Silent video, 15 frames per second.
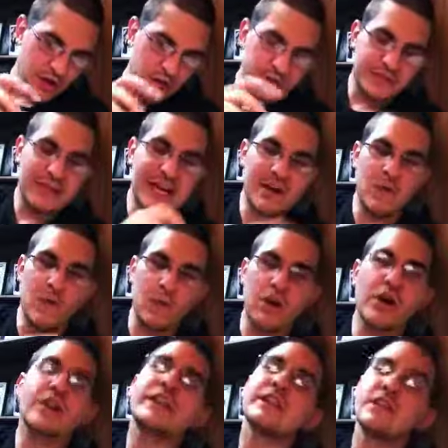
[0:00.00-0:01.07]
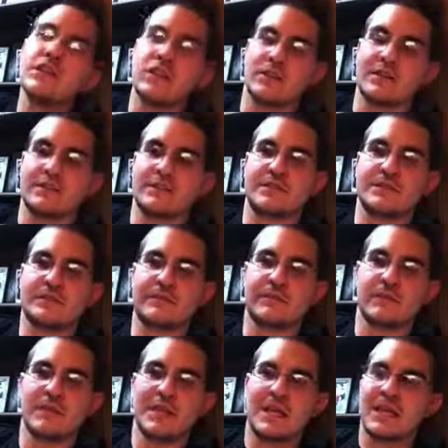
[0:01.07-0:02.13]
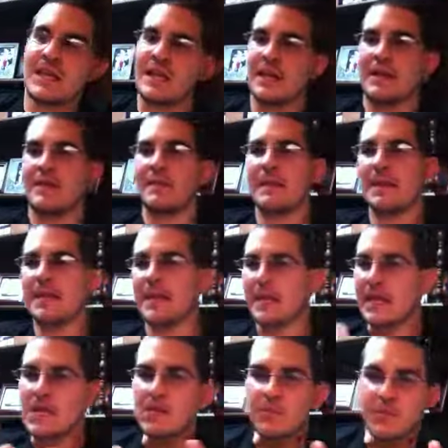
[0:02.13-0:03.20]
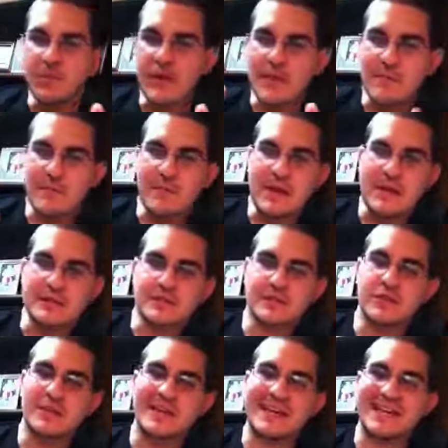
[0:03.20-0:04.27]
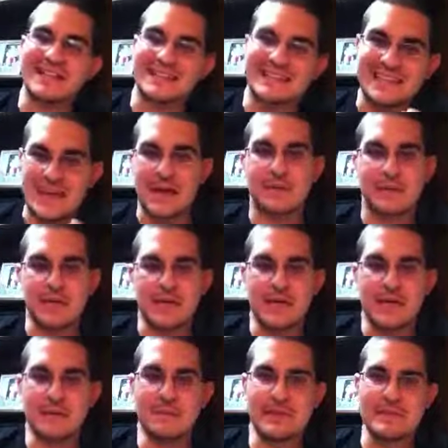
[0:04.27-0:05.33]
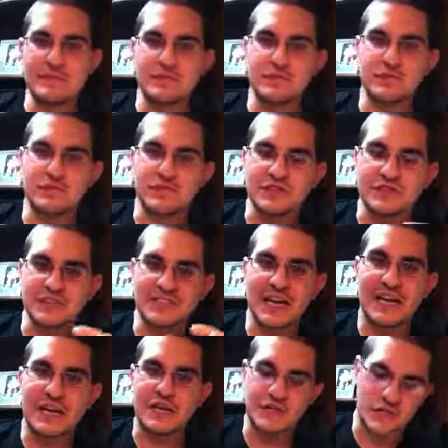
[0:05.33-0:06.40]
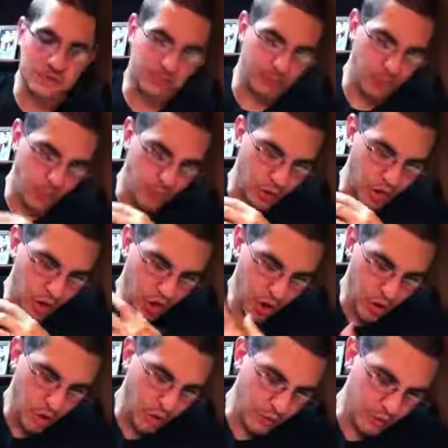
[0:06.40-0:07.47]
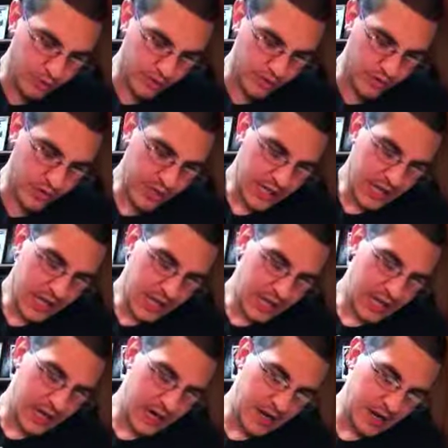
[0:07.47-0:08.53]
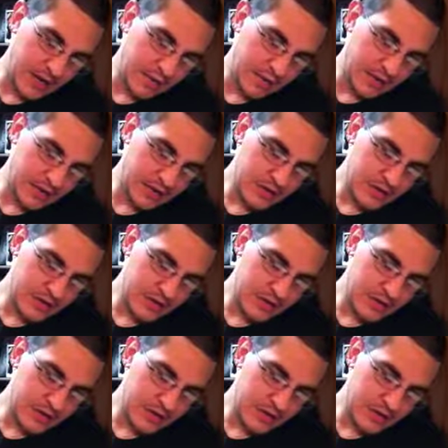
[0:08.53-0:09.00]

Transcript: That word looks, the Hebrew, it means to examine. It means to study, to pour over, um,